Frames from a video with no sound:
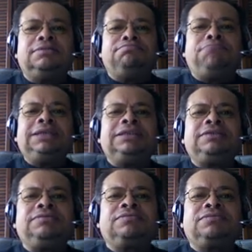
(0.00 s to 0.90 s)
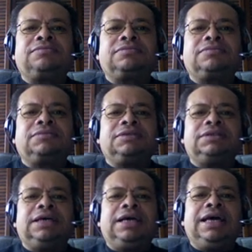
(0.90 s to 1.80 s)
button,
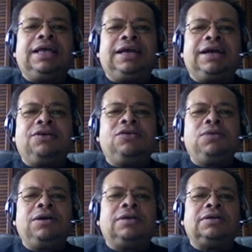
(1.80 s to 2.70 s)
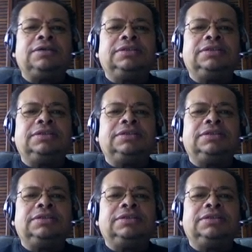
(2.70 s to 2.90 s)
and there you will.